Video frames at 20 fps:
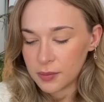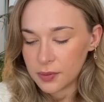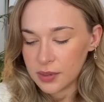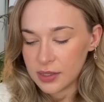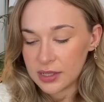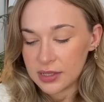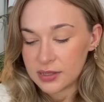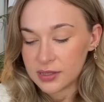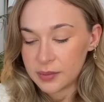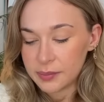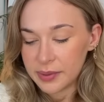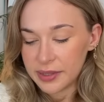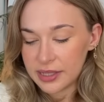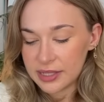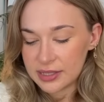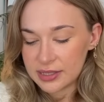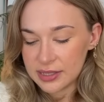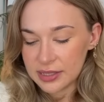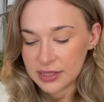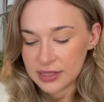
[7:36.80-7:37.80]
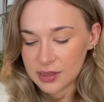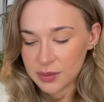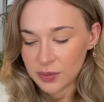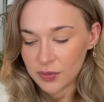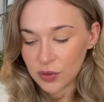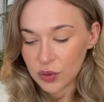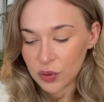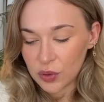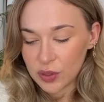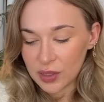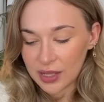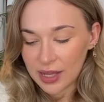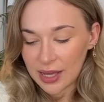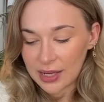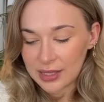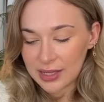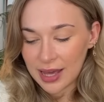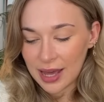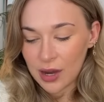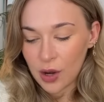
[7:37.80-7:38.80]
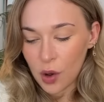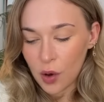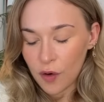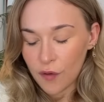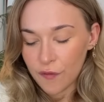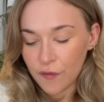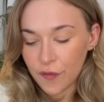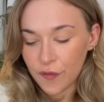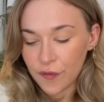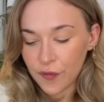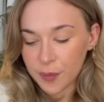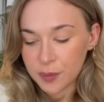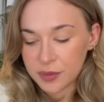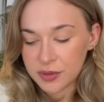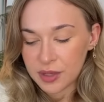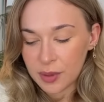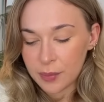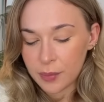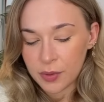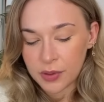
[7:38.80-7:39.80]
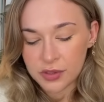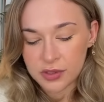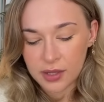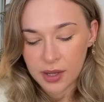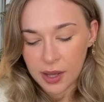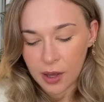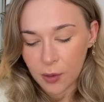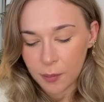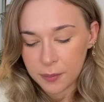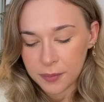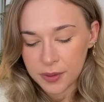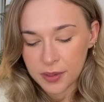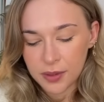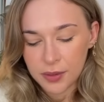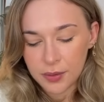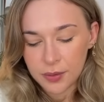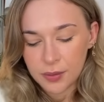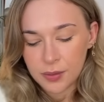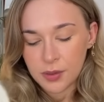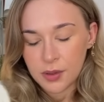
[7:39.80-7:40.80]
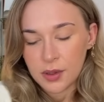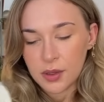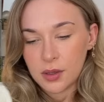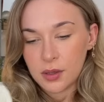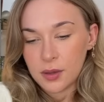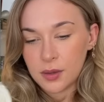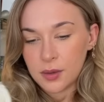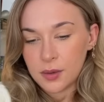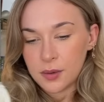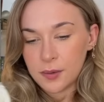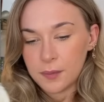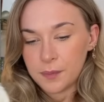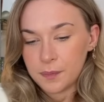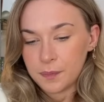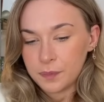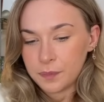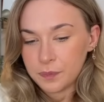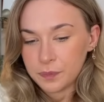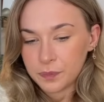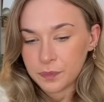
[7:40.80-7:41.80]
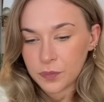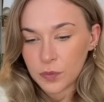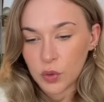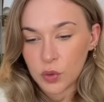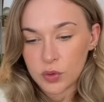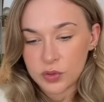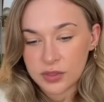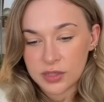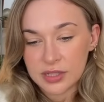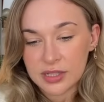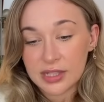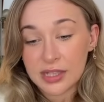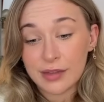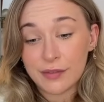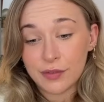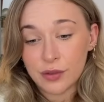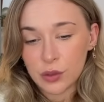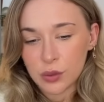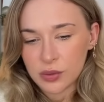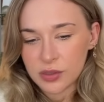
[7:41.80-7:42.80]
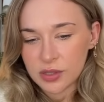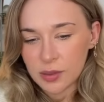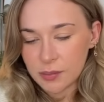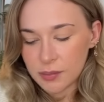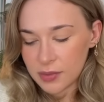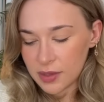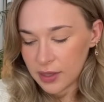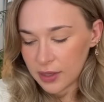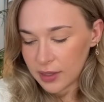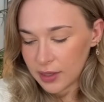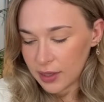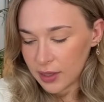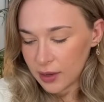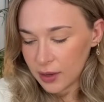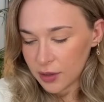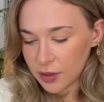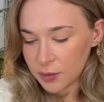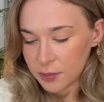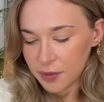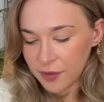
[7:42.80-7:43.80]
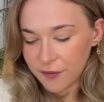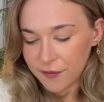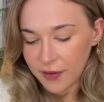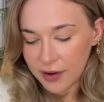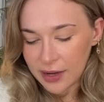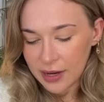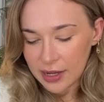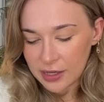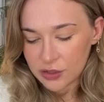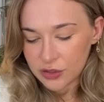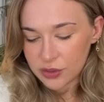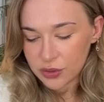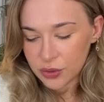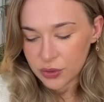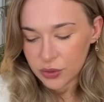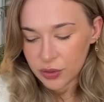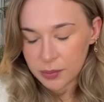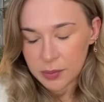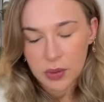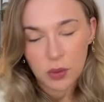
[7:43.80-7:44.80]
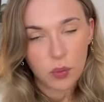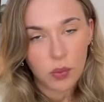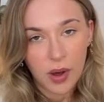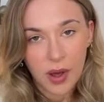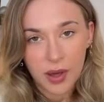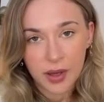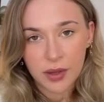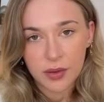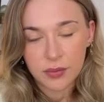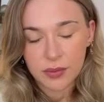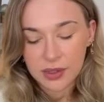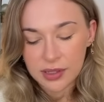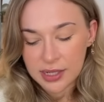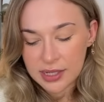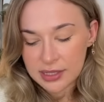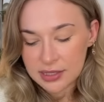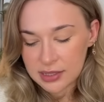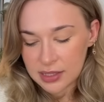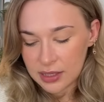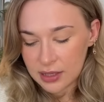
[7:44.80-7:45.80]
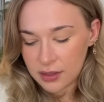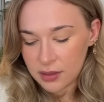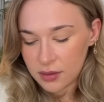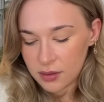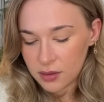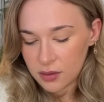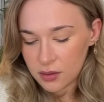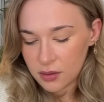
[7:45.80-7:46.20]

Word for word: And its stability. Some of you could again get an offer from someone to help you or to give you something here. It could be financial, it could be work related.